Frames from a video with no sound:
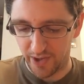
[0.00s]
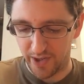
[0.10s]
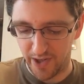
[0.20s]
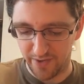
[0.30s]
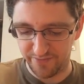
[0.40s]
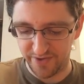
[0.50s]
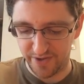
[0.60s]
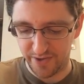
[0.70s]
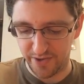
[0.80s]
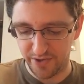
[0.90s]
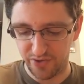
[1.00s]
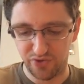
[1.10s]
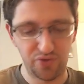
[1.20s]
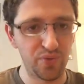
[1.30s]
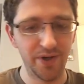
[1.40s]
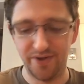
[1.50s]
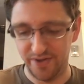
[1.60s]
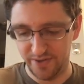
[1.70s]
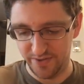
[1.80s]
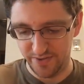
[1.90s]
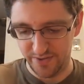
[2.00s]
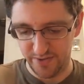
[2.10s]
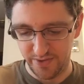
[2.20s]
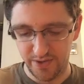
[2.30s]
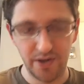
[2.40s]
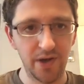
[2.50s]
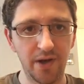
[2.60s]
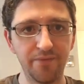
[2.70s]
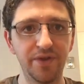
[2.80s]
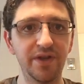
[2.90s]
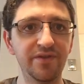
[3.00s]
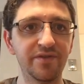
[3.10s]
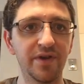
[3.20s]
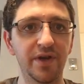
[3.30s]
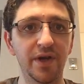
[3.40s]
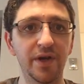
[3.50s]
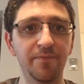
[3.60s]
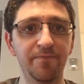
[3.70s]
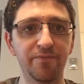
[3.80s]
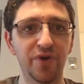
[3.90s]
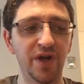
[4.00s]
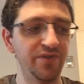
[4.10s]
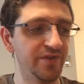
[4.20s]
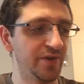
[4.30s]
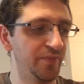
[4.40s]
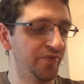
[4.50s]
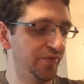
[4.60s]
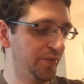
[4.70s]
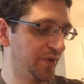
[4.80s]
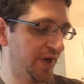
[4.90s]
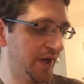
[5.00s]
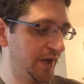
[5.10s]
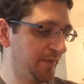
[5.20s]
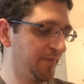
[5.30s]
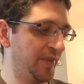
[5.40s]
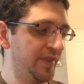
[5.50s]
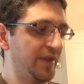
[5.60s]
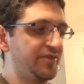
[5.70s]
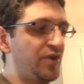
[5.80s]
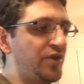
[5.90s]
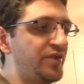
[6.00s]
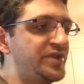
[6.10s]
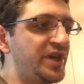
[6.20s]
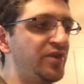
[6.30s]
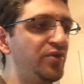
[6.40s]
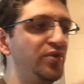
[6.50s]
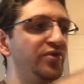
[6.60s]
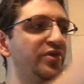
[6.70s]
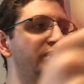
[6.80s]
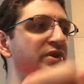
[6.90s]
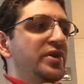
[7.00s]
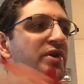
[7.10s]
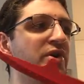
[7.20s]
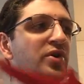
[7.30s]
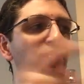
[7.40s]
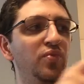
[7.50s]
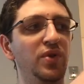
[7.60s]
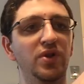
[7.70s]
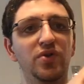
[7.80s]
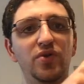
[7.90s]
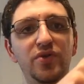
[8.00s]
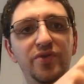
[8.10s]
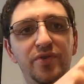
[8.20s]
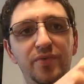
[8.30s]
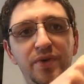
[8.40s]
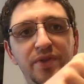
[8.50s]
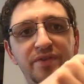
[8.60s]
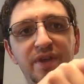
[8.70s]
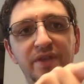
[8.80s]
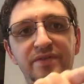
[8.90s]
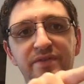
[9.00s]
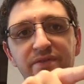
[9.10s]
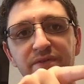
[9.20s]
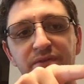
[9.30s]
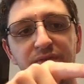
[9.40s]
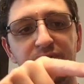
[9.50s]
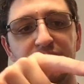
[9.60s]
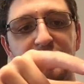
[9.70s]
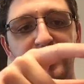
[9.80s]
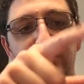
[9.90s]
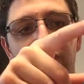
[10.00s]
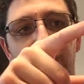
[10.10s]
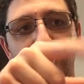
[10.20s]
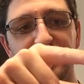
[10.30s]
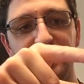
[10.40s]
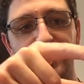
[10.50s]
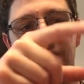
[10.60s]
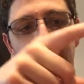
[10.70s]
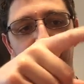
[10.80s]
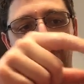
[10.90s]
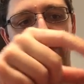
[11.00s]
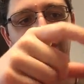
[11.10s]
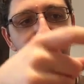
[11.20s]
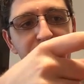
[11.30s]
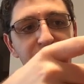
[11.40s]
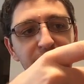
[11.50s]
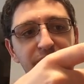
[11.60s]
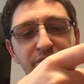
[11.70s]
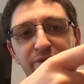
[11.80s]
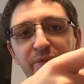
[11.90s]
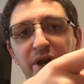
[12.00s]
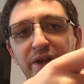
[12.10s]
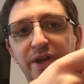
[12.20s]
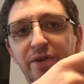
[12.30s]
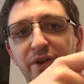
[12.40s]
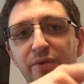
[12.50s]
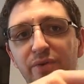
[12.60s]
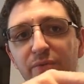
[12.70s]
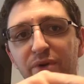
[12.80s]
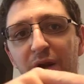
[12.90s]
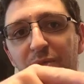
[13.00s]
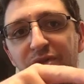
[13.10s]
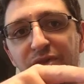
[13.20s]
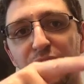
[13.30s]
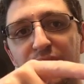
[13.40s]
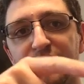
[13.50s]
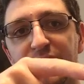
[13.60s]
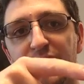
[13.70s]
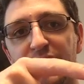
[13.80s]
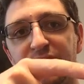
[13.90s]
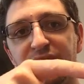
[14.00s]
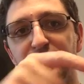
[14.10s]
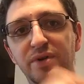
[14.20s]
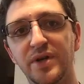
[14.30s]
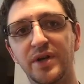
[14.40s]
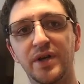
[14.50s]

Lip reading: I have done 20 of these rounds in terms of lubricating. That's all the shell holder will hold when this gets deprimed. So there's a little spot down here where the primers are going to fall into.